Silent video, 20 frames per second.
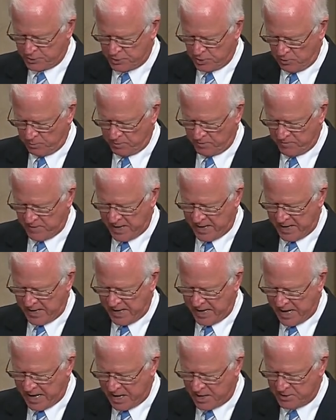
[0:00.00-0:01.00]
who provide
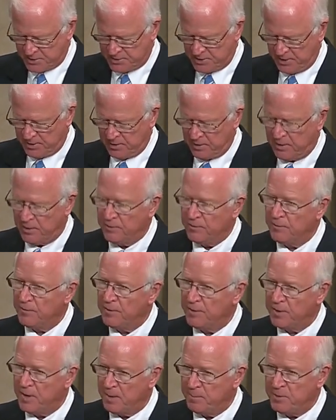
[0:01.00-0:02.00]
housing under
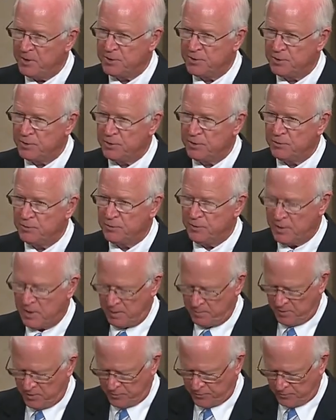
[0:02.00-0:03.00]
the W-2,
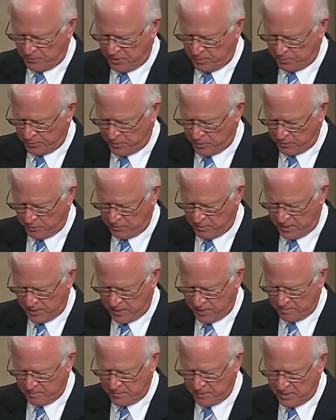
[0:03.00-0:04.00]
W-3
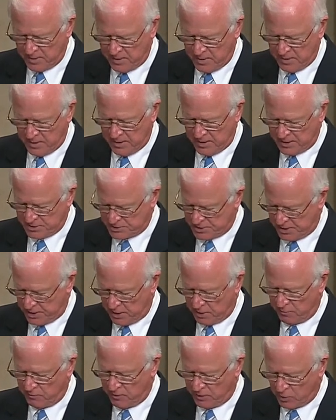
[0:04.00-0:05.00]
program as they
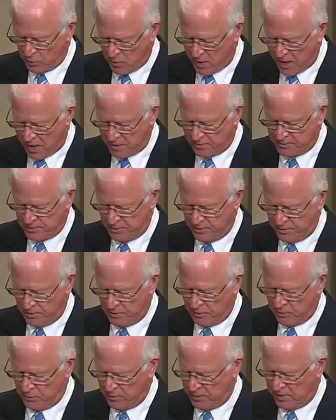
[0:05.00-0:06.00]
are required to
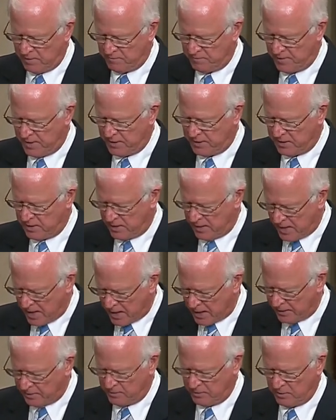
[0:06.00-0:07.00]
do if they
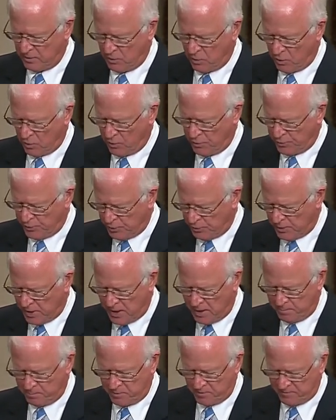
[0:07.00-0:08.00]
cannot or do
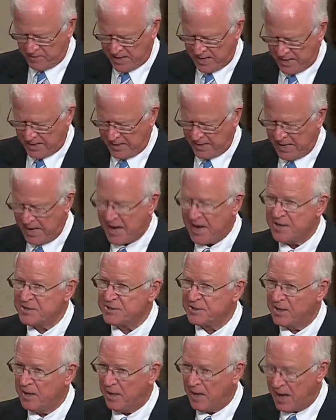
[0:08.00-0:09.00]
not provide a
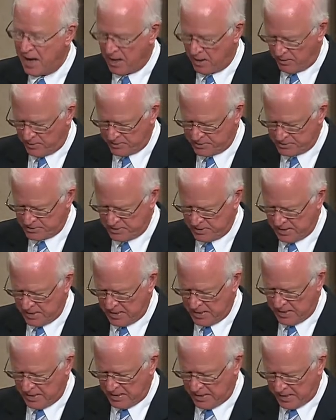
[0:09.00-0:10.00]
housing allowance,
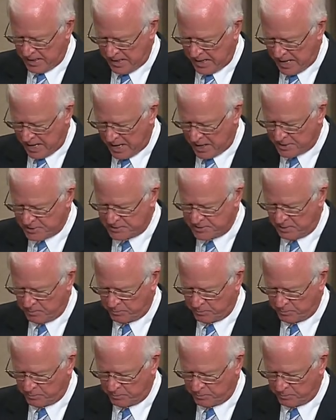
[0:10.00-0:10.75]
as housing